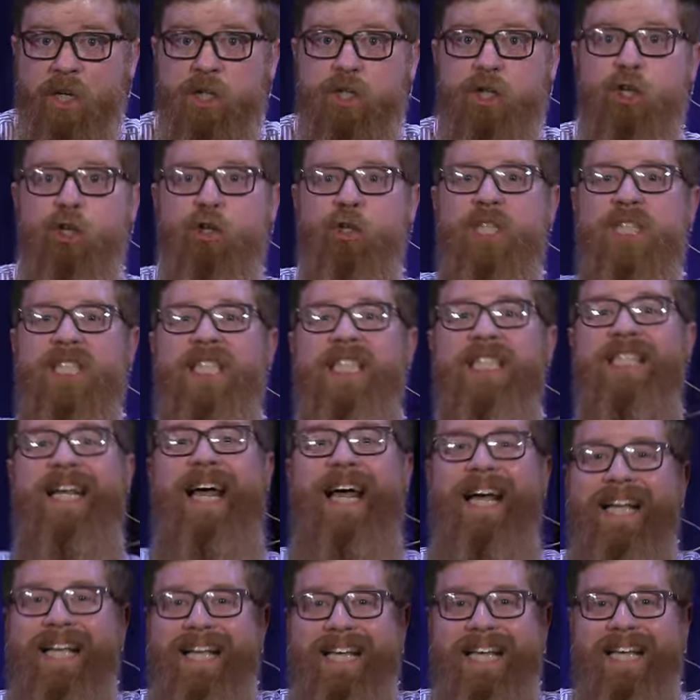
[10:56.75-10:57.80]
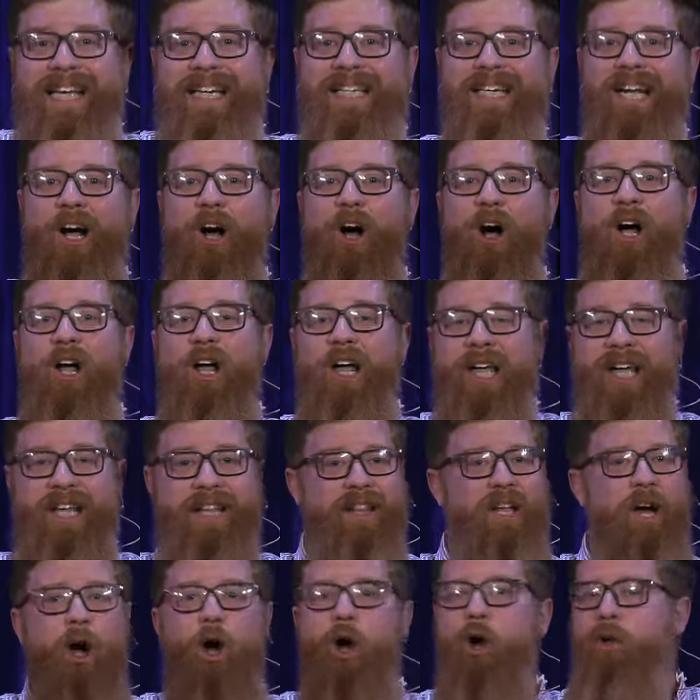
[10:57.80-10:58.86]
to second uh,
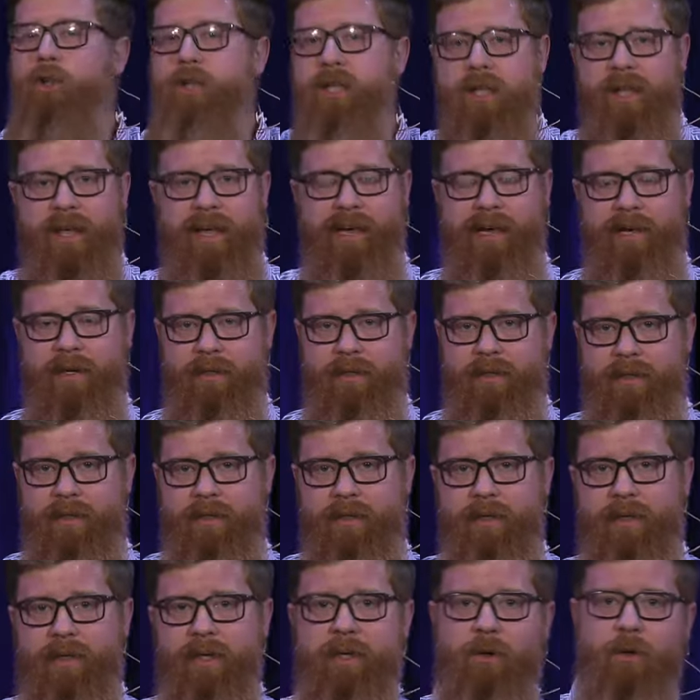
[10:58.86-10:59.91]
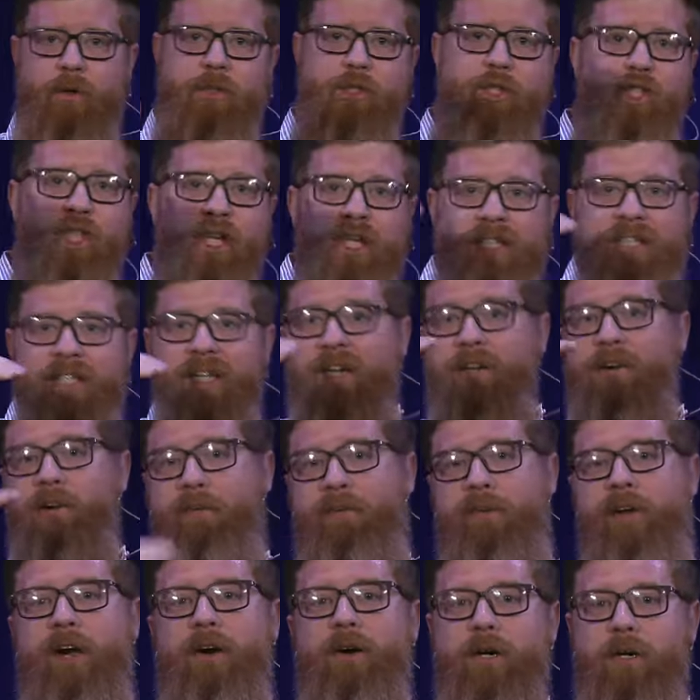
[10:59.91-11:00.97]
in all the land just under
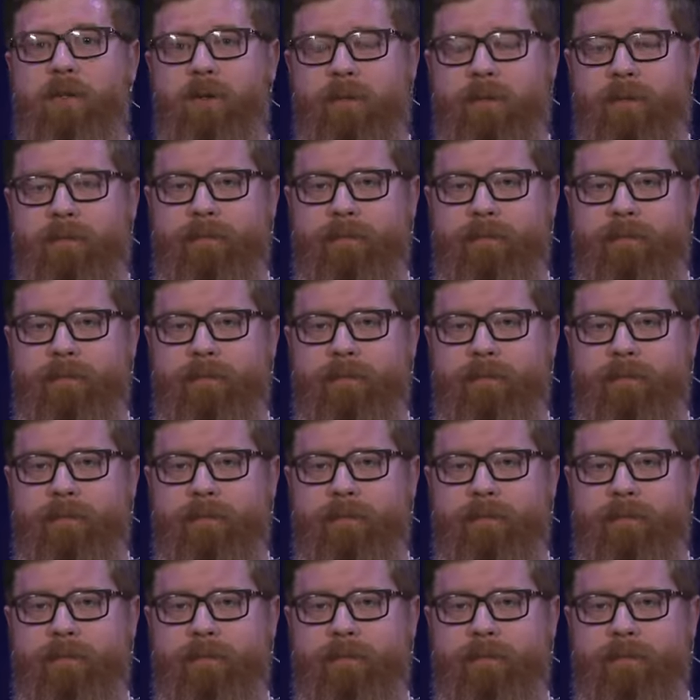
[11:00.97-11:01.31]
Pharaoh.